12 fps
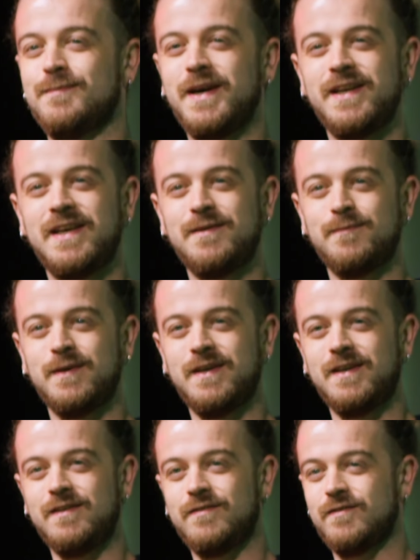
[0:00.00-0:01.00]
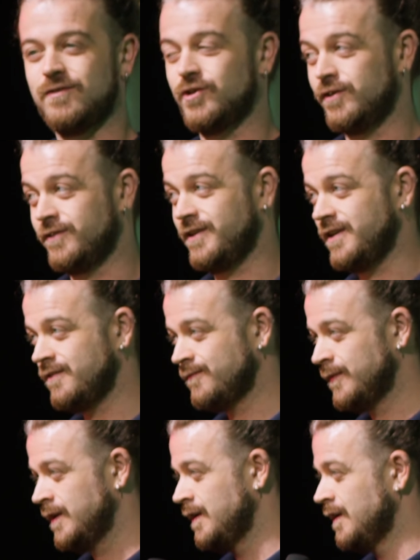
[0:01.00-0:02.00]
My name is Jonty.
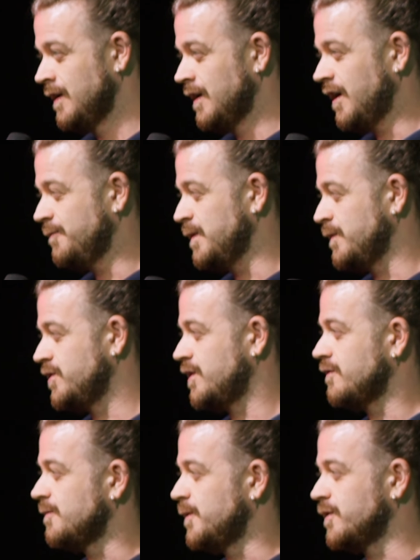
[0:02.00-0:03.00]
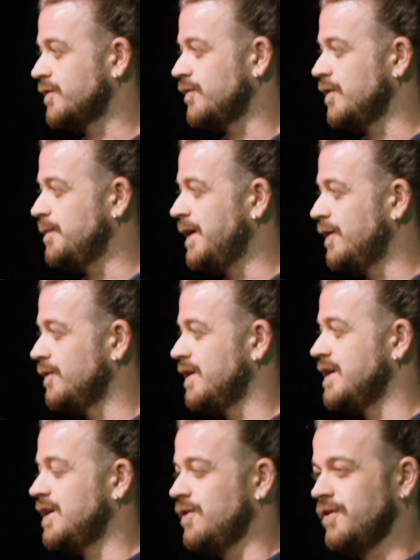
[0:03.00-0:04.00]
I've been with ShelterBox for about
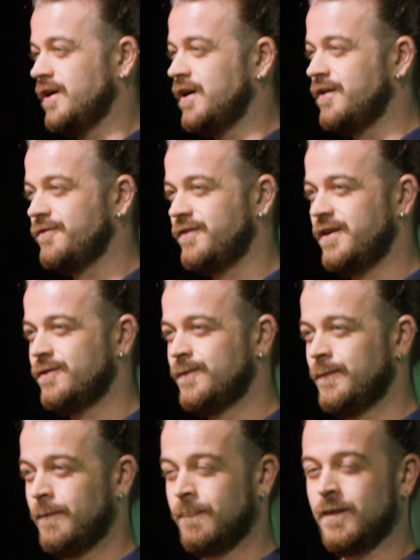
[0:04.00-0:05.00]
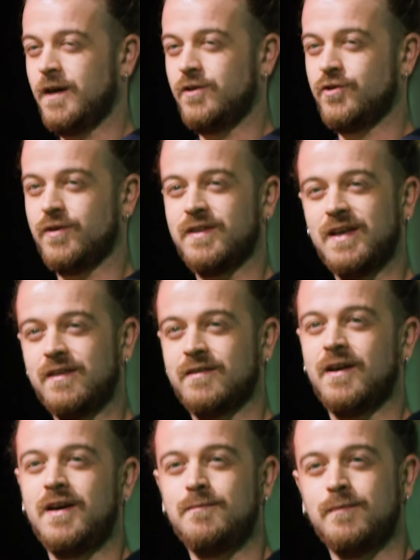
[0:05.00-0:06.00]
a year and a half now, and during that
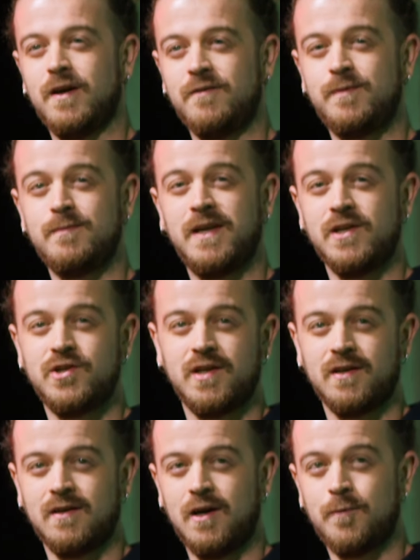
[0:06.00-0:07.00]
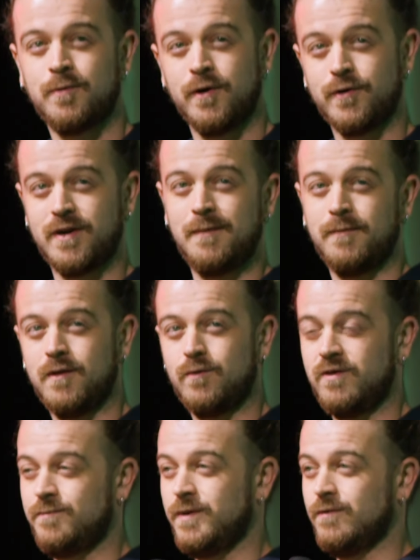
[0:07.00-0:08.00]
time, I've been managing our program that
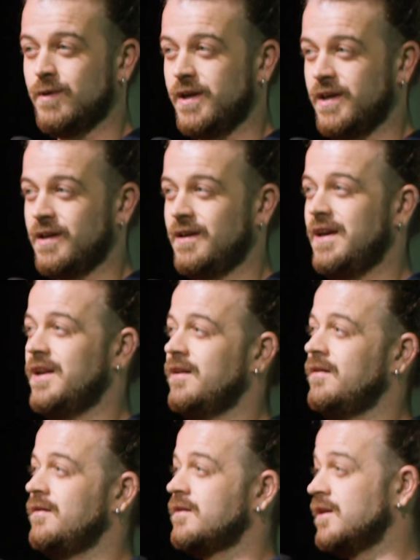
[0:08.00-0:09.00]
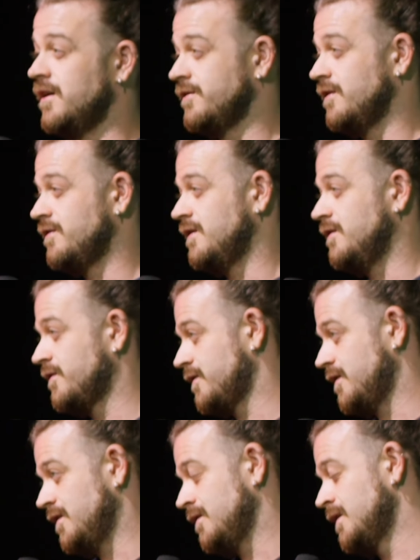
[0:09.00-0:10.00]
we've been running in Gaza since
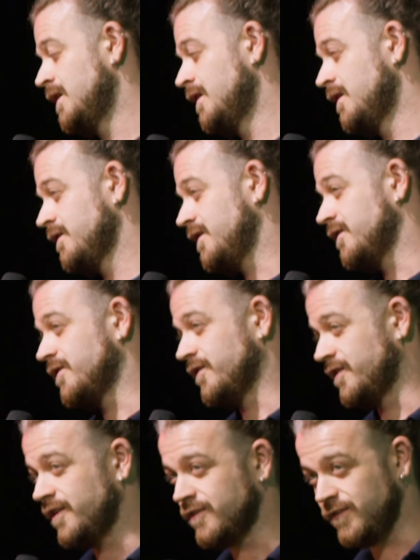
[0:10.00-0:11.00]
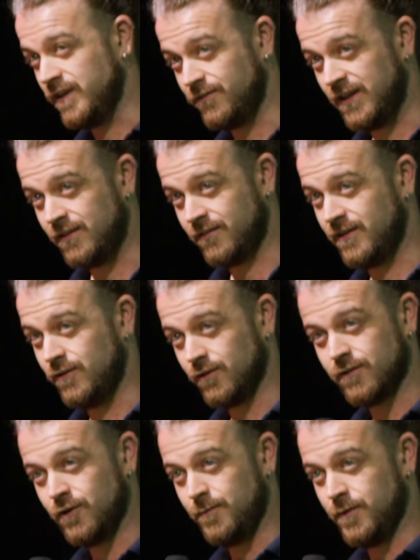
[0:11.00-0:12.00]
the start of the events in
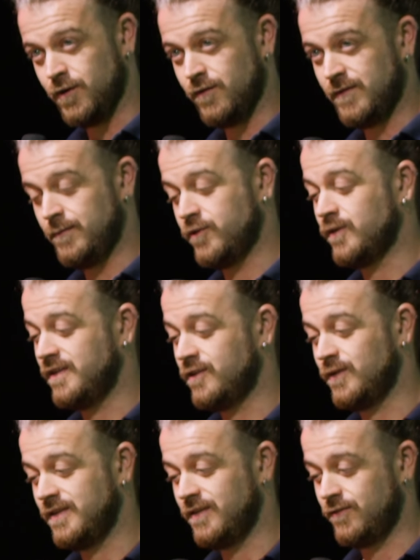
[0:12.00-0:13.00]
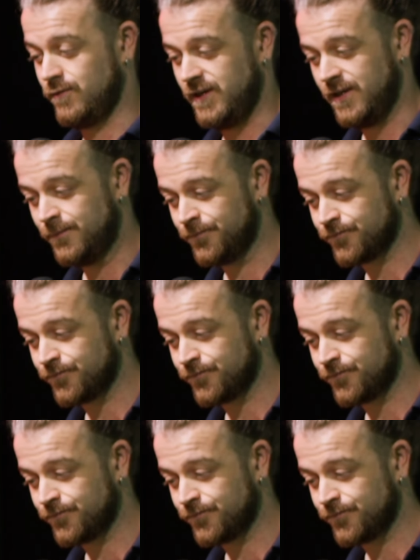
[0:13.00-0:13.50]
October, November 2023.